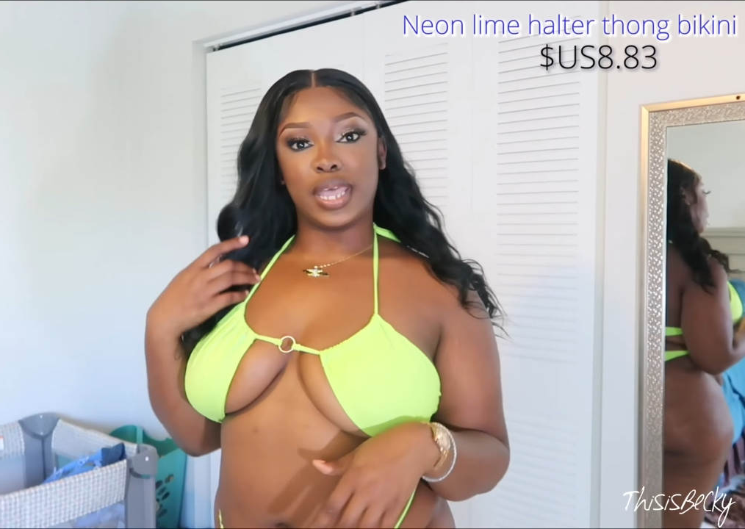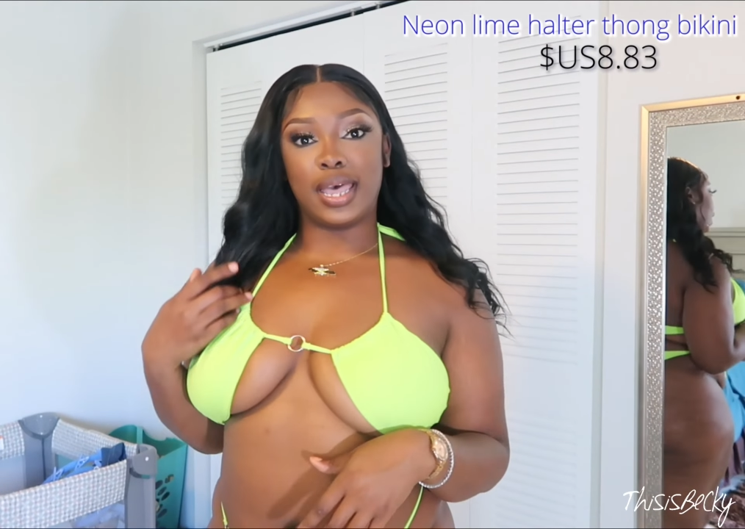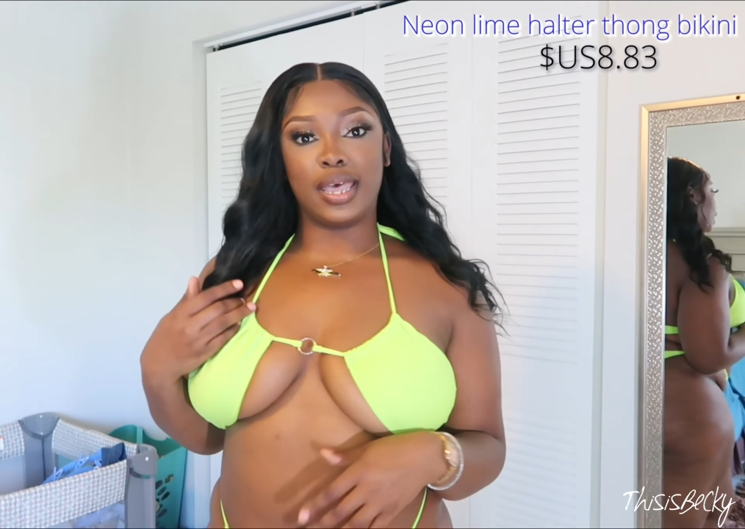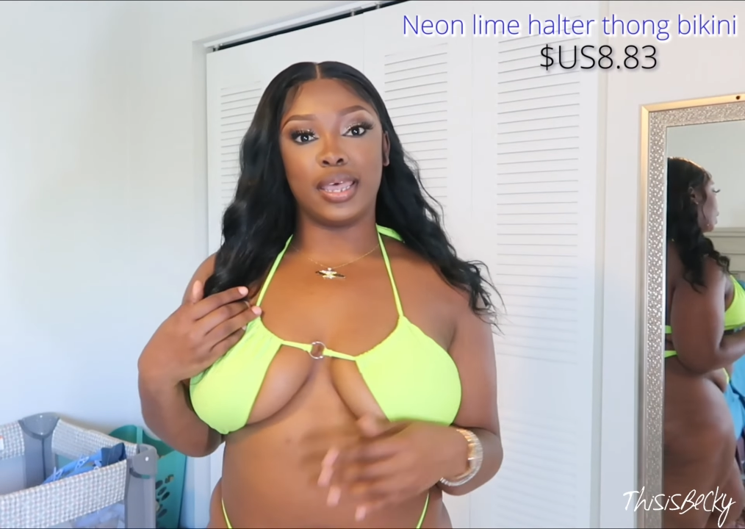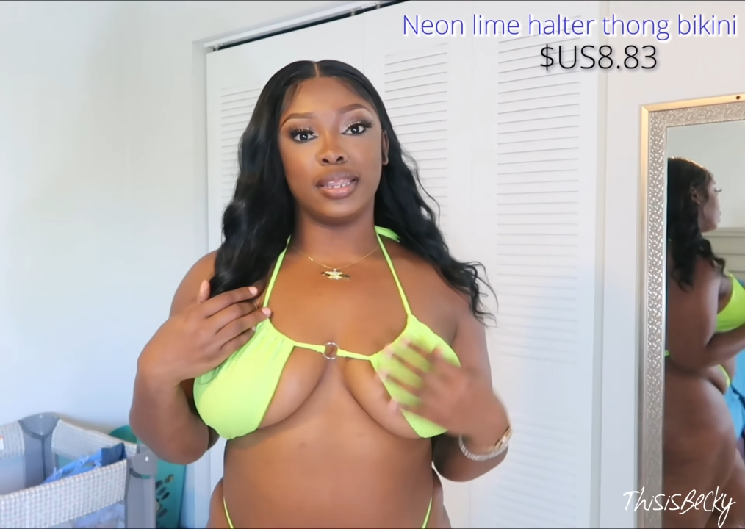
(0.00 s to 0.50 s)

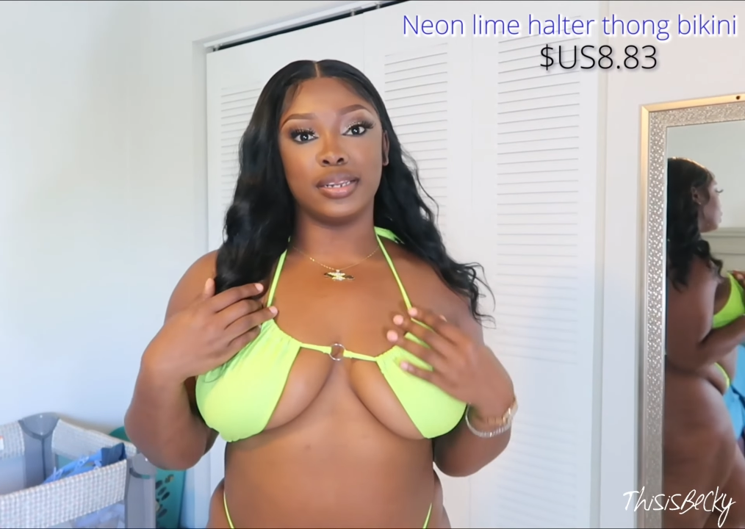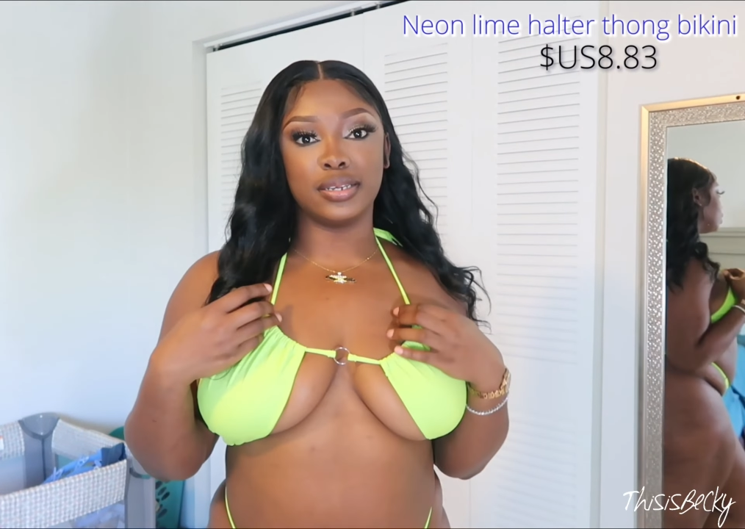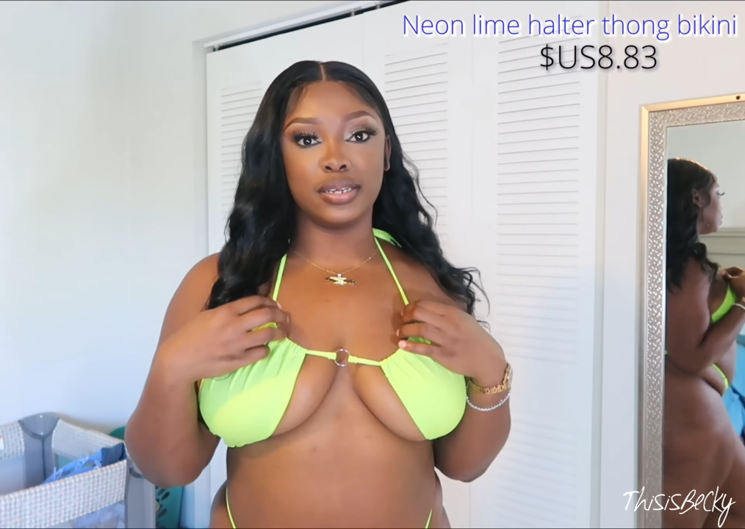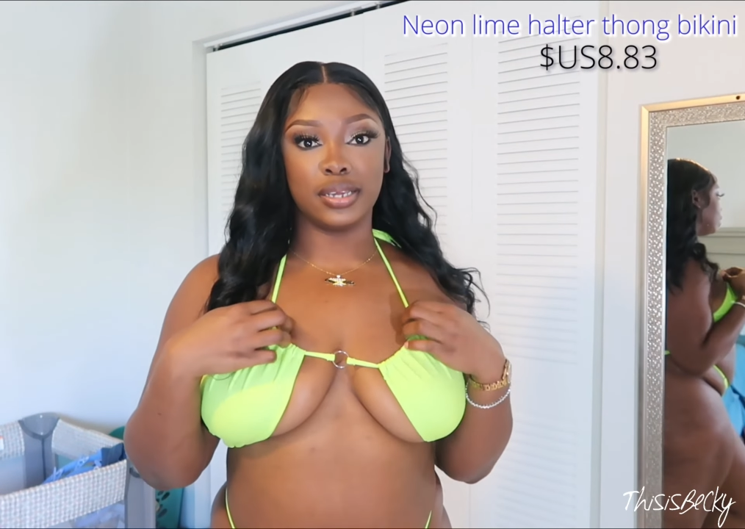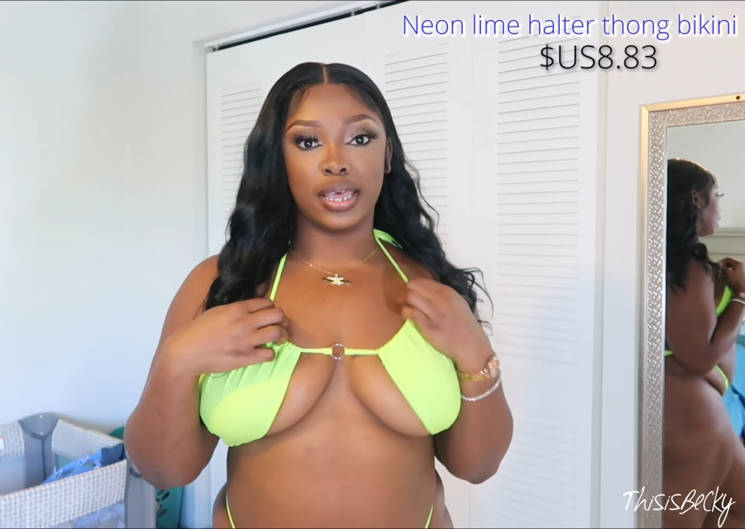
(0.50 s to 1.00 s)
and
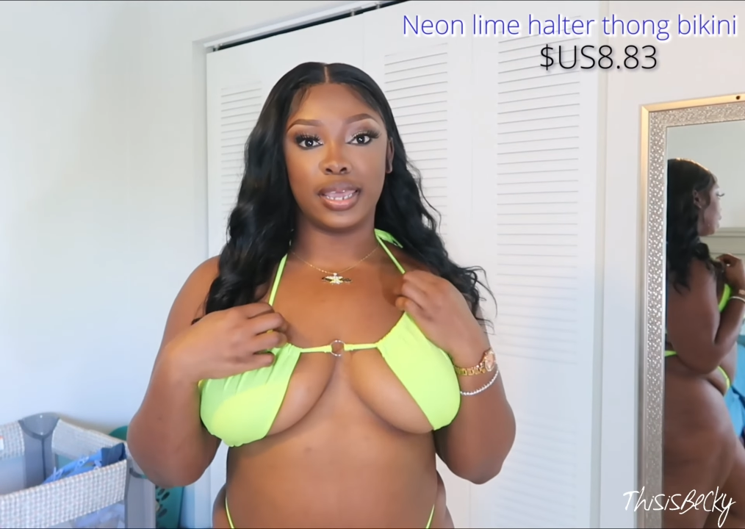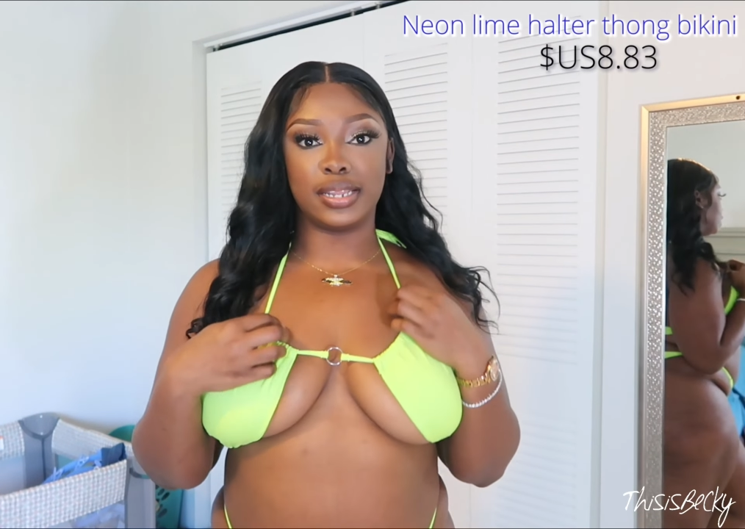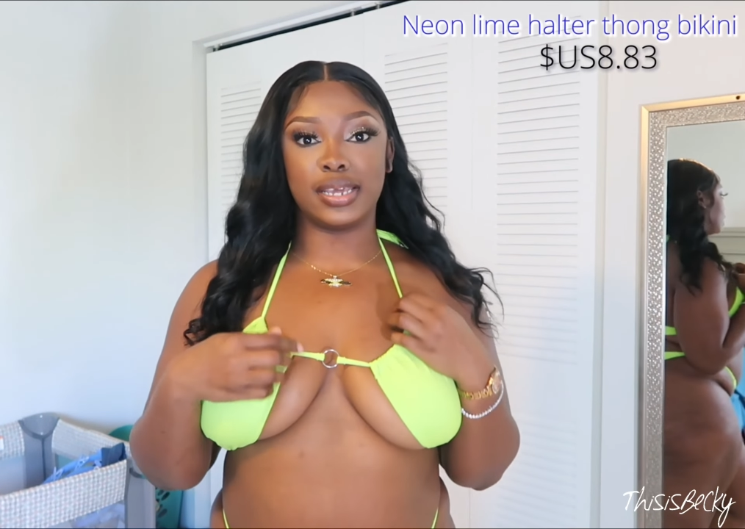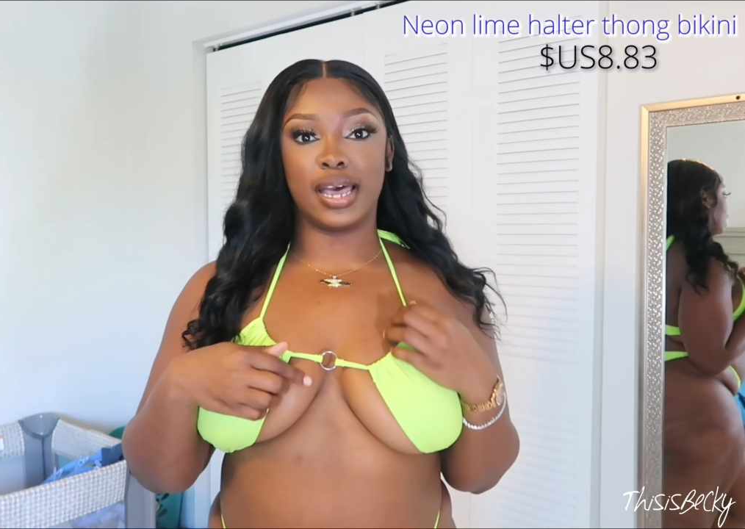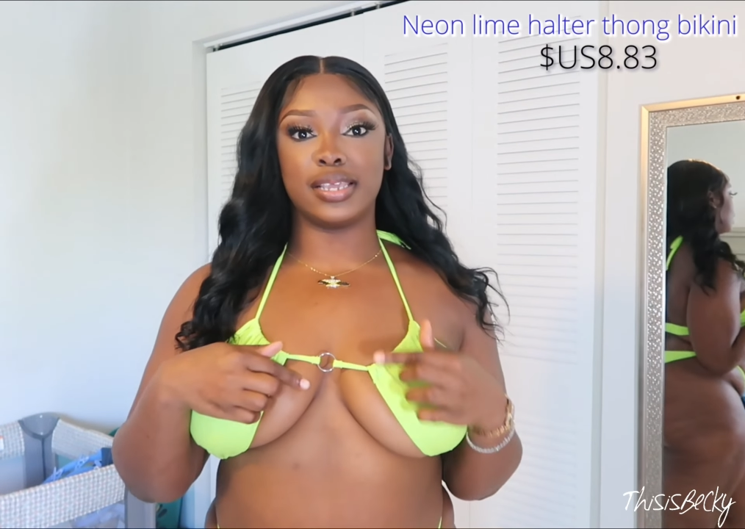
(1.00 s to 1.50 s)

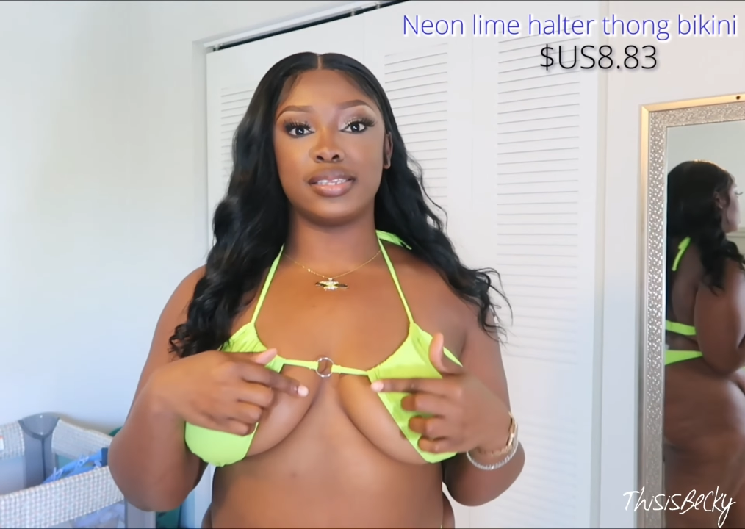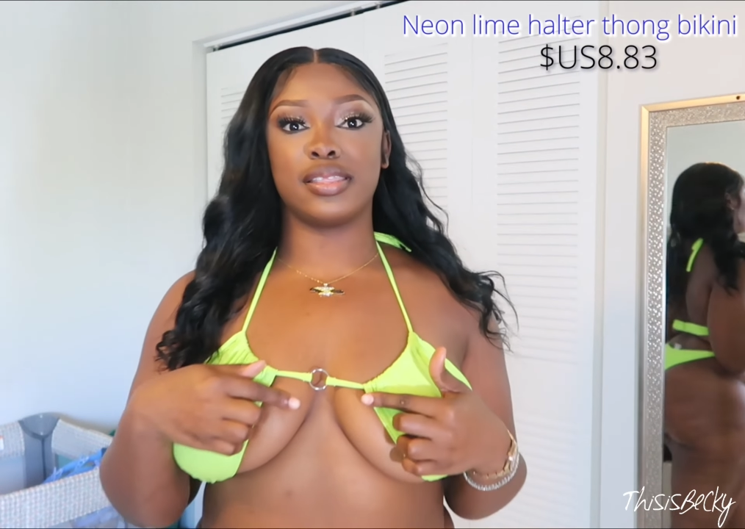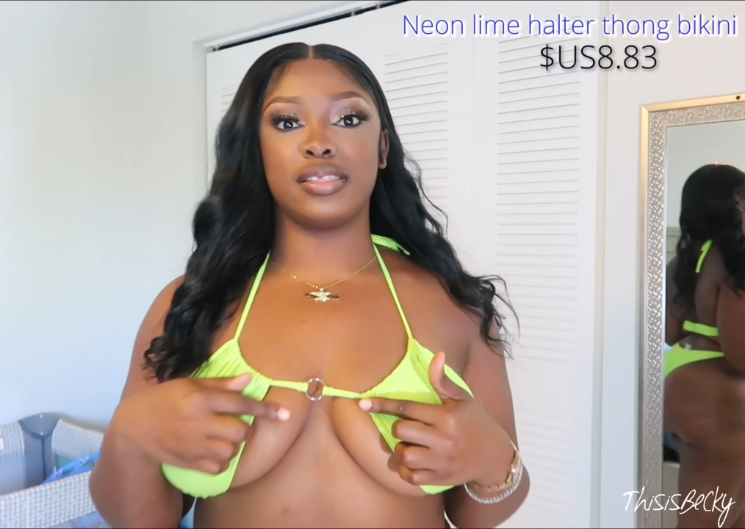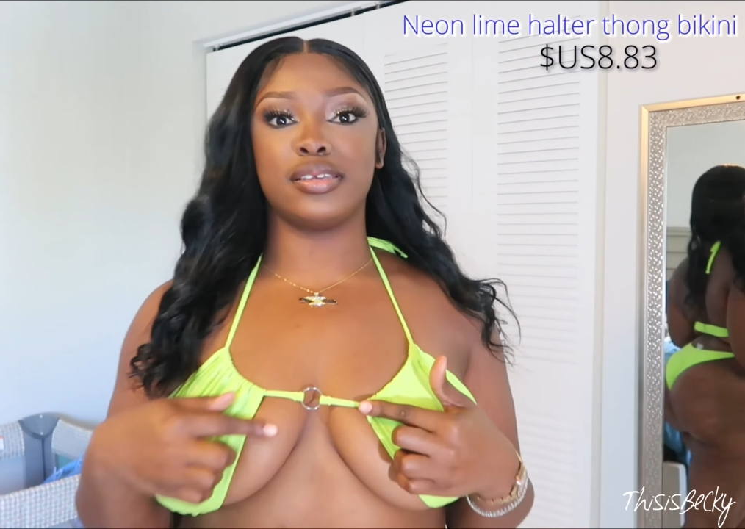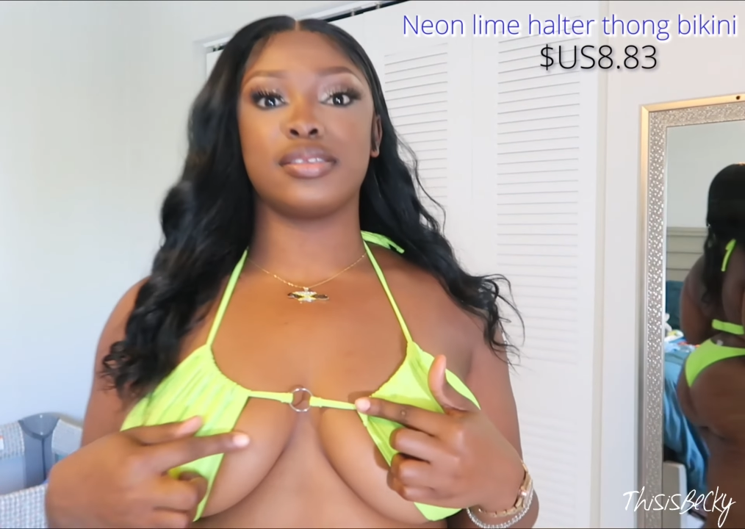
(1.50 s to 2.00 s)
it has
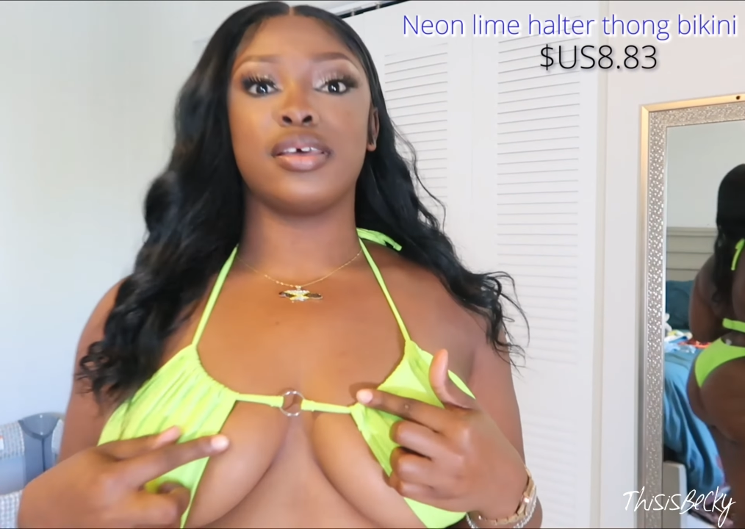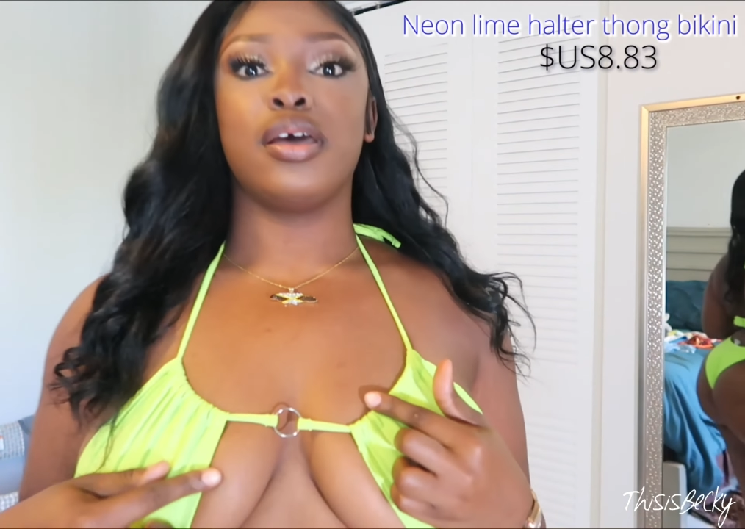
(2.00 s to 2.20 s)
this